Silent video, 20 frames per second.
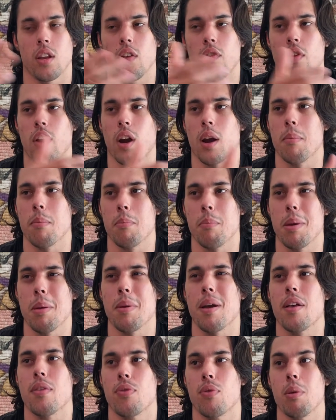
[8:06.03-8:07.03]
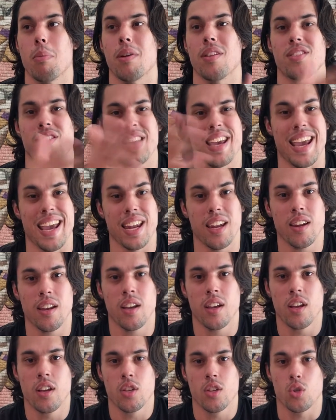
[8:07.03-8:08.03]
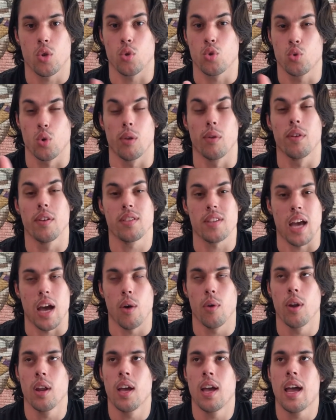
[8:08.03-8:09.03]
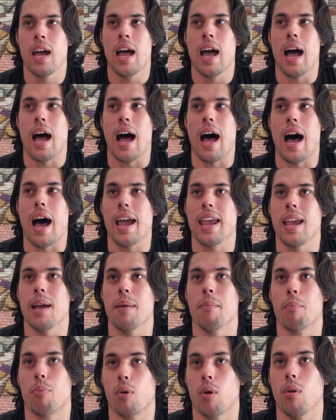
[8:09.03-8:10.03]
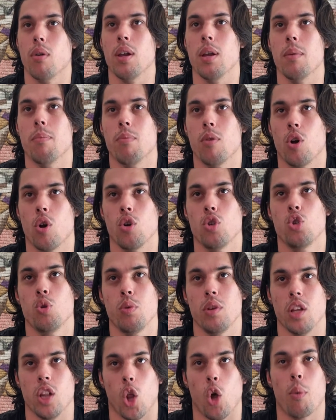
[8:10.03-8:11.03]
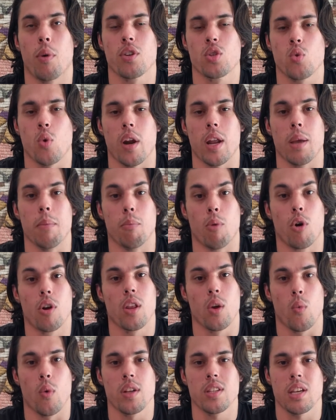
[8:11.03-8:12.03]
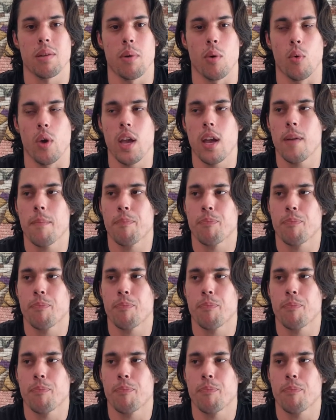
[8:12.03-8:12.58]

If you're maybe 3 months in, so 2 weeks out, I am probably going to be low bar squatting more than 1 time a week.